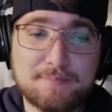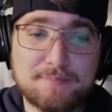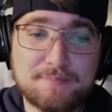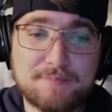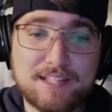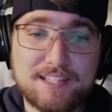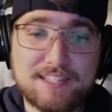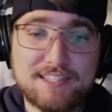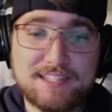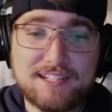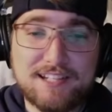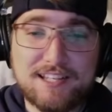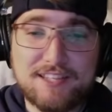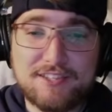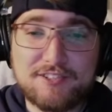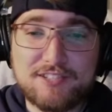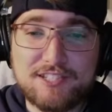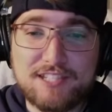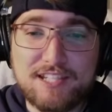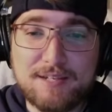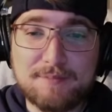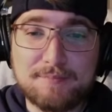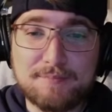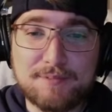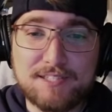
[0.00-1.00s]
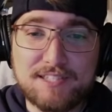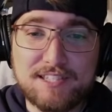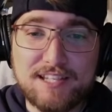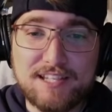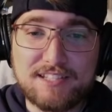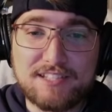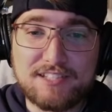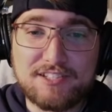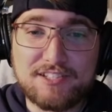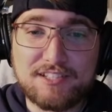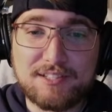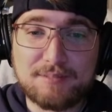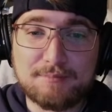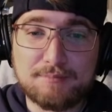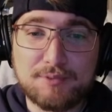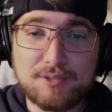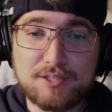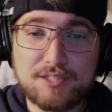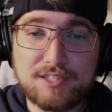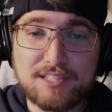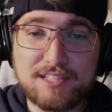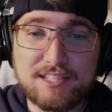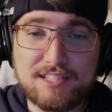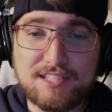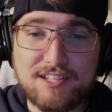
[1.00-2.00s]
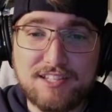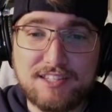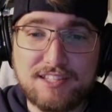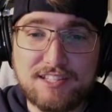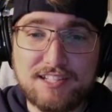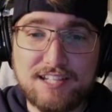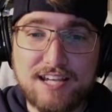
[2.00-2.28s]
That's another tip, is that you can put things on the